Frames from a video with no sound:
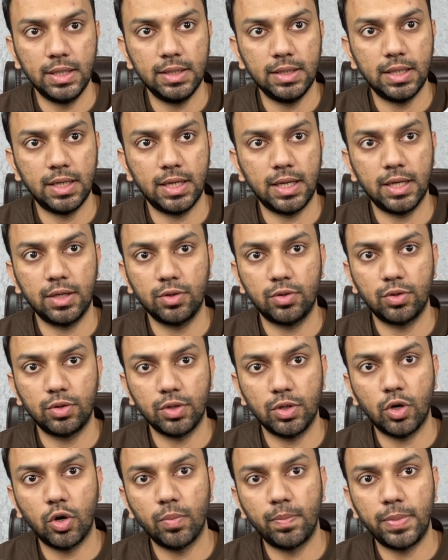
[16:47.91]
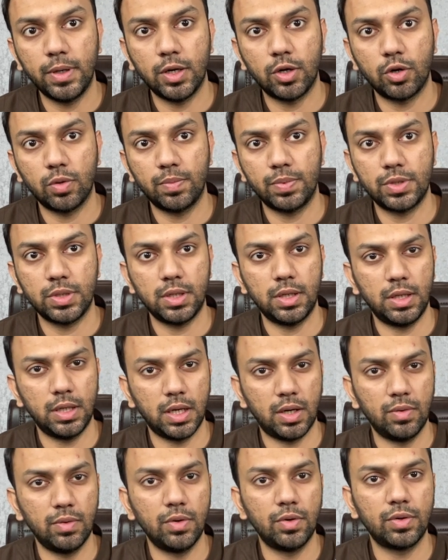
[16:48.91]
OPR option,
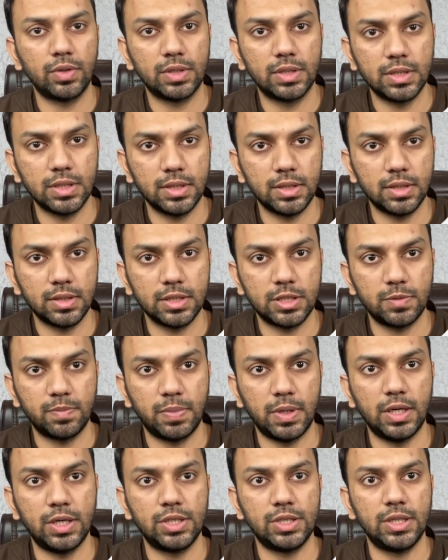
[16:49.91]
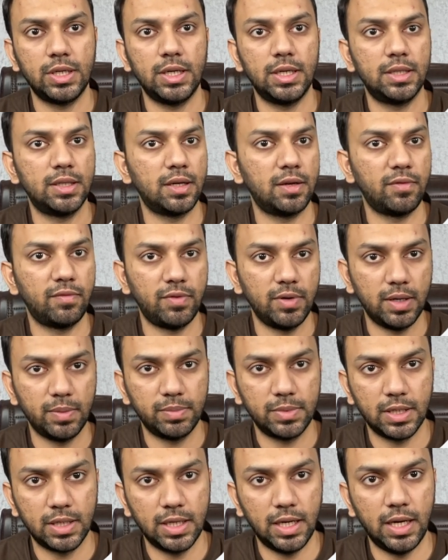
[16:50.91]
download the spreadsheet, then fill up
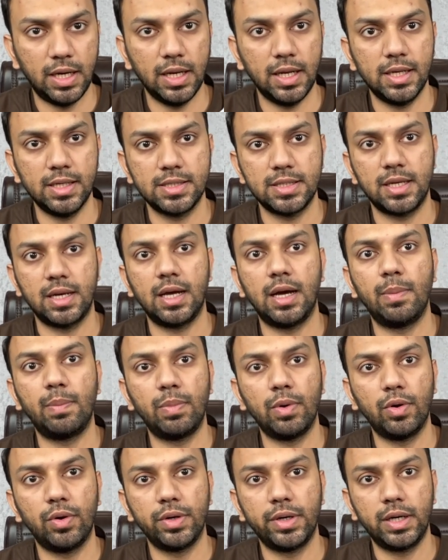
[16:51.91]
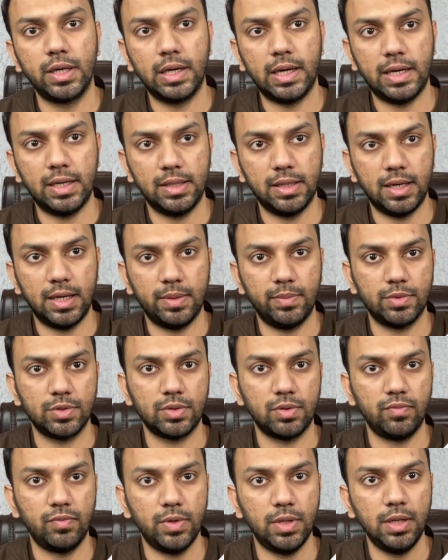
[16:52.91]
the details and upload it, and then
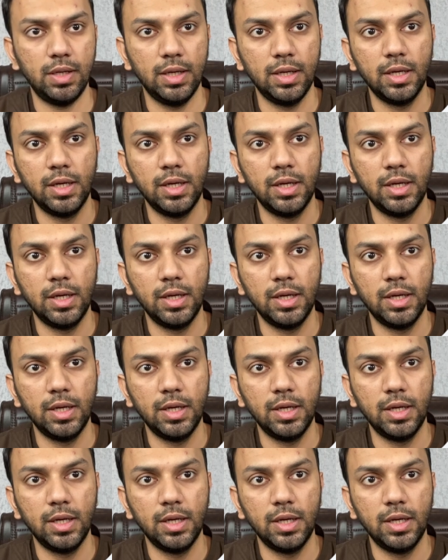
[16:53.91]
Amazon will